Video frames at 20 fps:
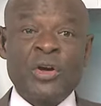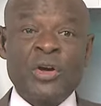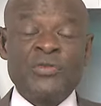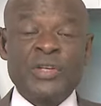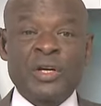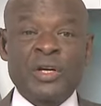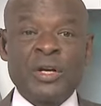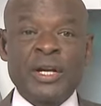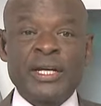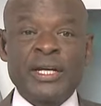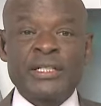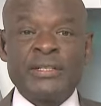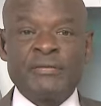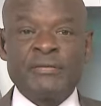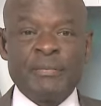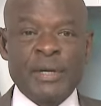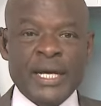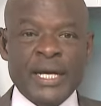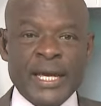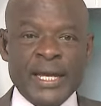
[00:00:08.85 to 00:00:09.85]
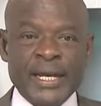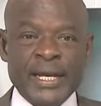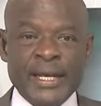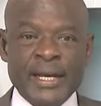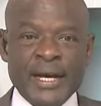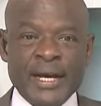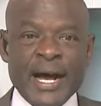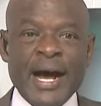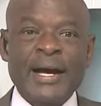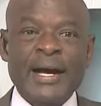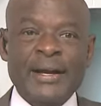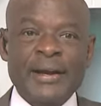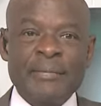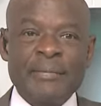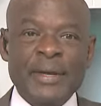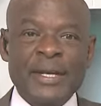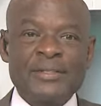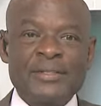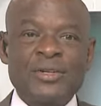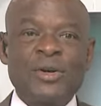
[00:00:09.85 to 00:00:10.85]
of the collective bargaining
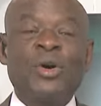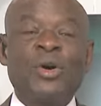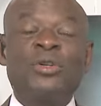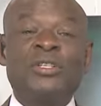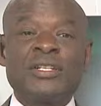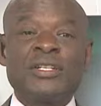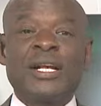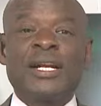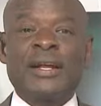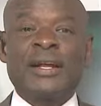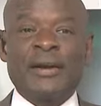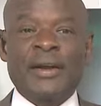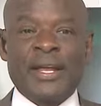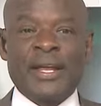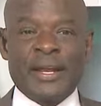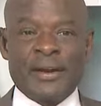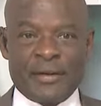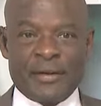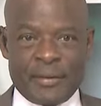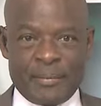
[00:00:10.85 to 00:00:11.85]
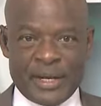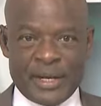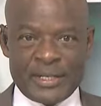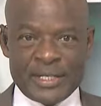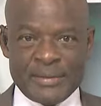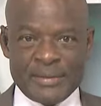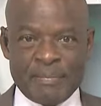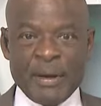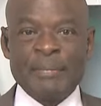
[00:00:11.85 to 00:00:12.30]
agreement on salary increment.